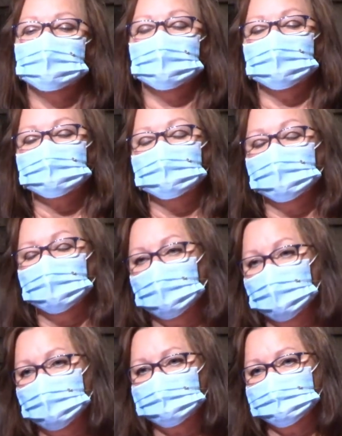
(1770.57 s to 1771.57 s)
God
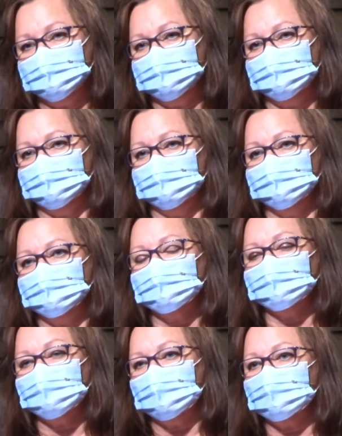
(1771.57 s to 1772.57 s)
calls you
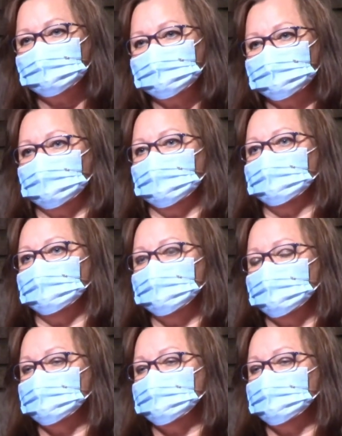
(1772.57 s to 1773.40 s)
to reconcile